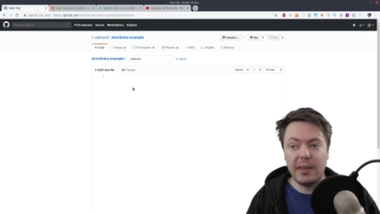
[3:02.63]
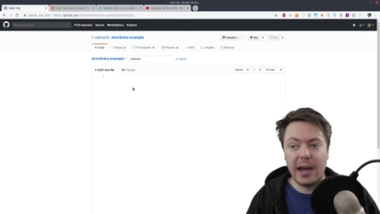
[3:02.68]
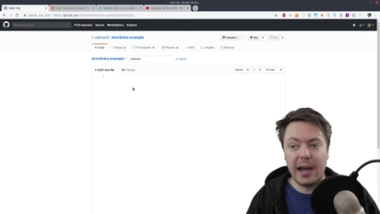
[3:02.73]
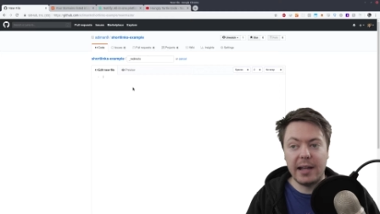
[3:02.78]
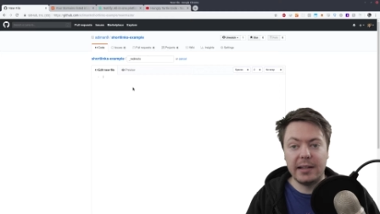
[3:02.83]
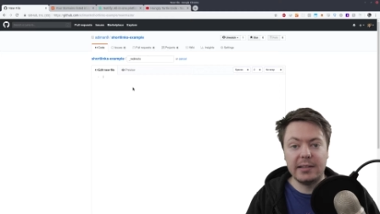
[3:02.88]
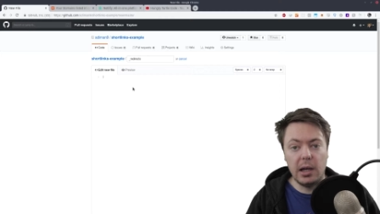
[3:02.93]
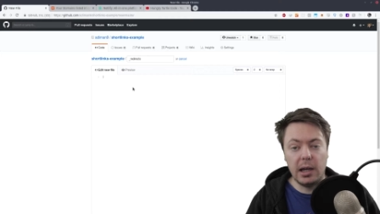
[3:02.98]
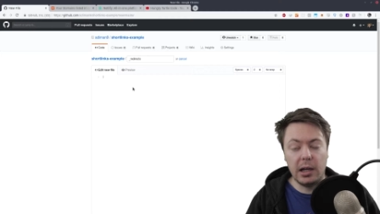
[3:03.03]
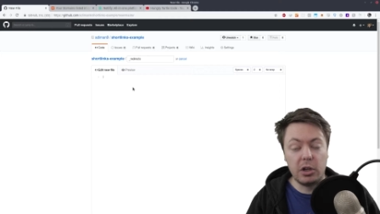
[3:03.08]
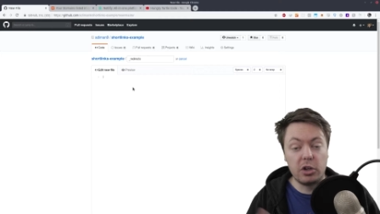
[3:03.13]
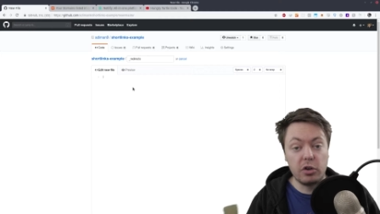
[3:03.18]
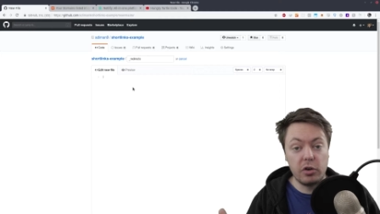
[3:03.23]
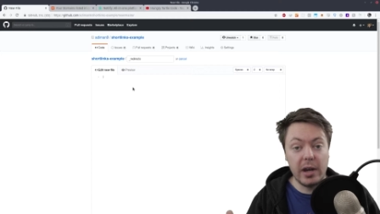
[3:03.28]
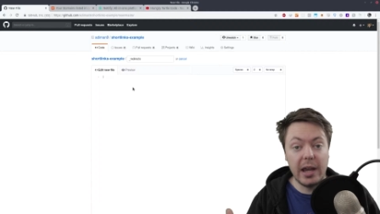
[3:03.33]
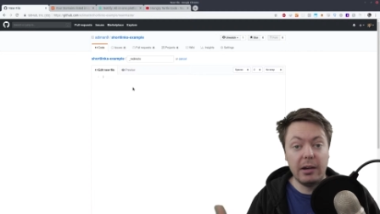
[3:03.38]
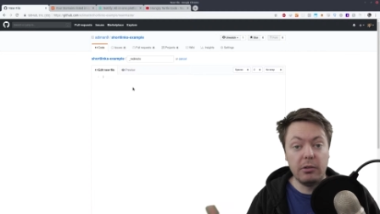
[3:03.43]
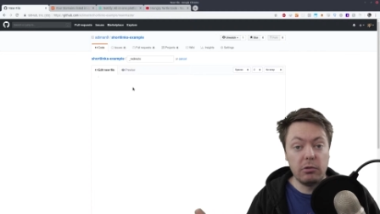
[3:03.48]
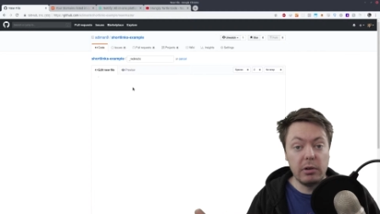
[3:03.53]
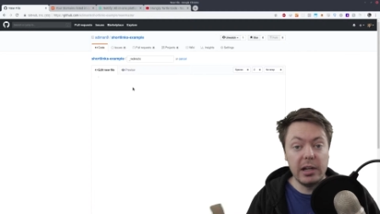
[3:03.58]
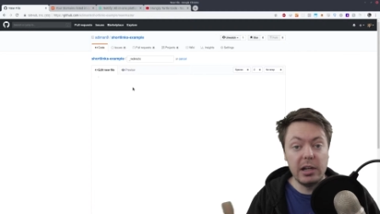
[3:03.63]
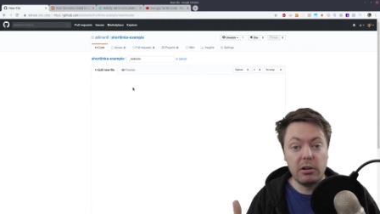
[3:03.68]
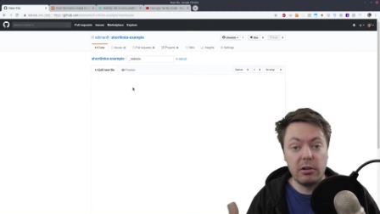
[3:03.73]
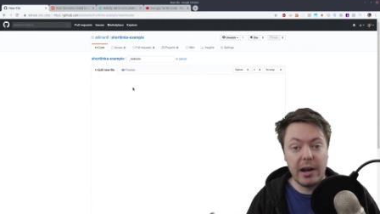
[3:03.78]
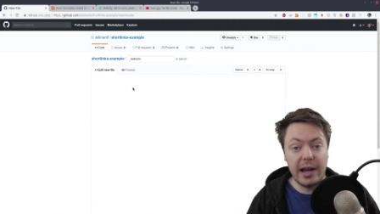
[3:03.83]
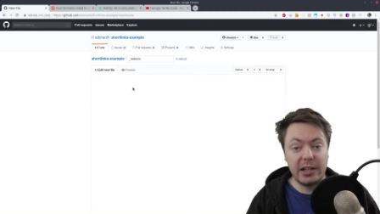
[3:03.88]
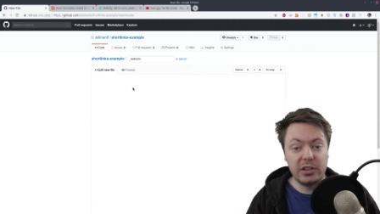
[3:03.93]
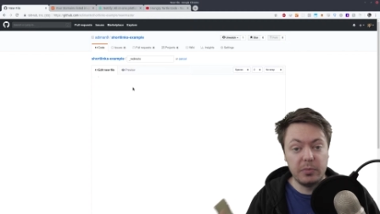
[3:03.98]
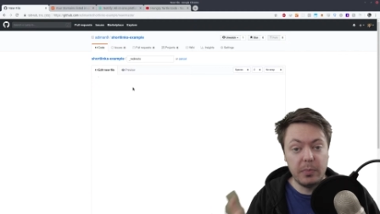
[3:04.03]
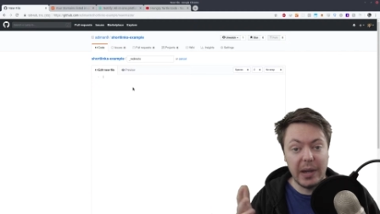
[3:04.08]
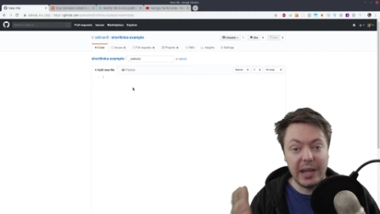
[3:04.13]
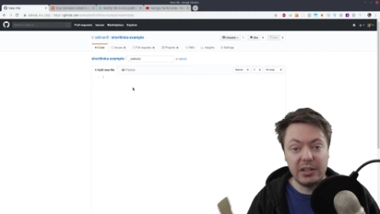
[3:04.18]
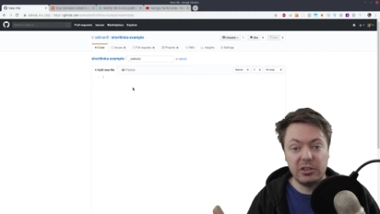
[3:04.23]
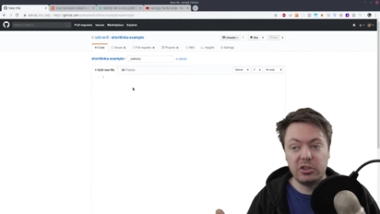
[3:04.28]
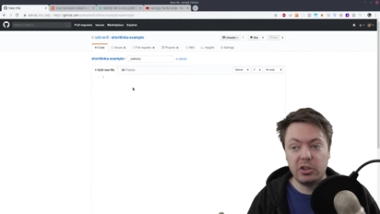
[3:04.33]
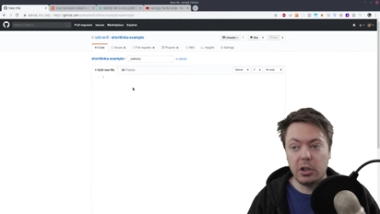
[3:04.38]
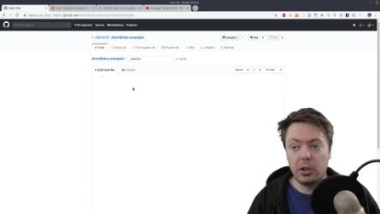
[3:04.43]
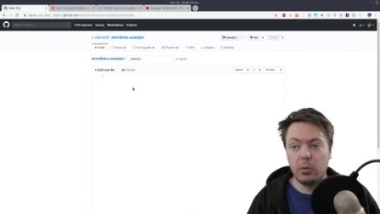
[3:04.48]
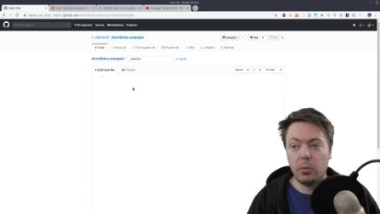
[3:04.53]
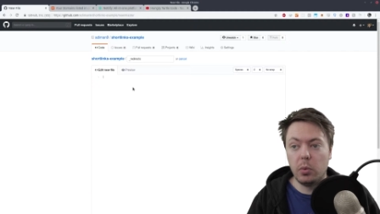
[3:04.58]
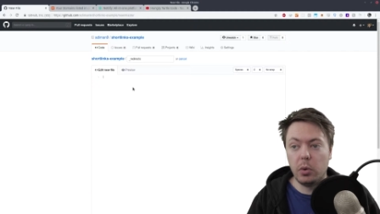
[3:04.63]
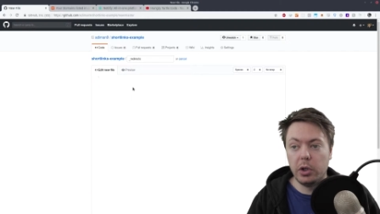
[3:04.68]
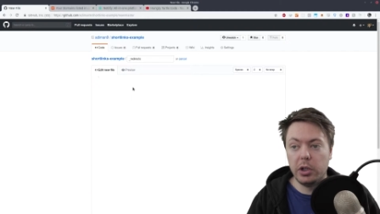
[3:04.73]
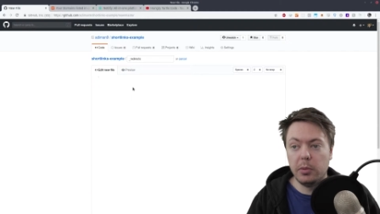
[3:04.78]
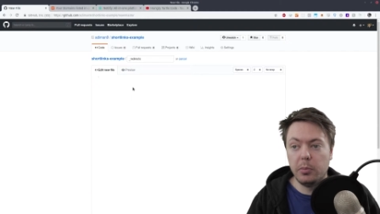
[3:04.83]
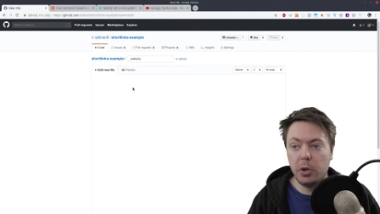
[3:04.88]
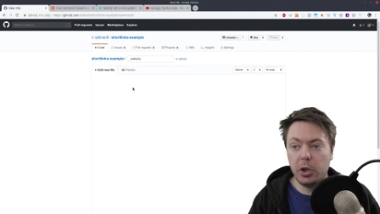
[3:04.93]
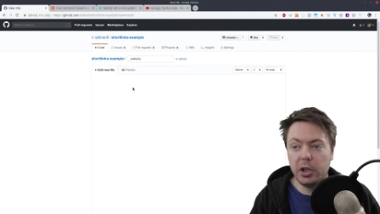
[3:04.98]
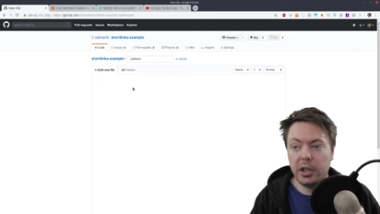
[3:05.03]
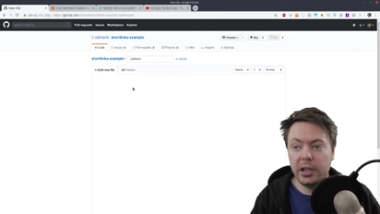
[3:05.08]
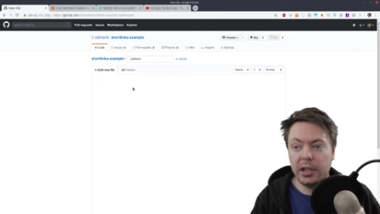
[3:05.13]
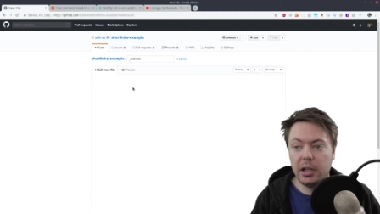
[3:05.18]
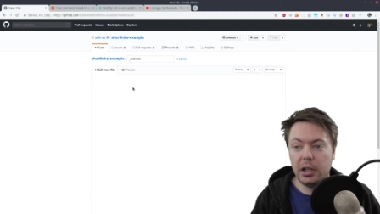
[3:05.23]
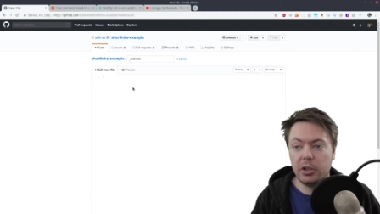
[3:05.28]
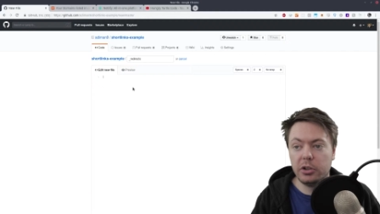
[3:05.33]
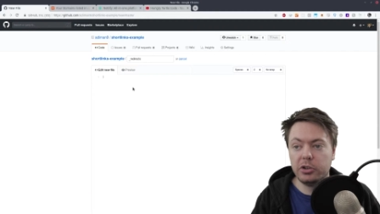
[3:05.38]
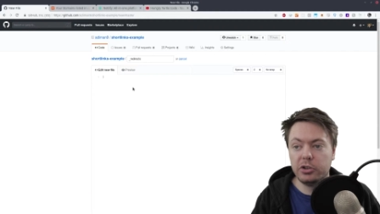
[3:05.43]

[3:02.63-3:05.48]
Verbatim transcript: that and create redirects based on what you put in here.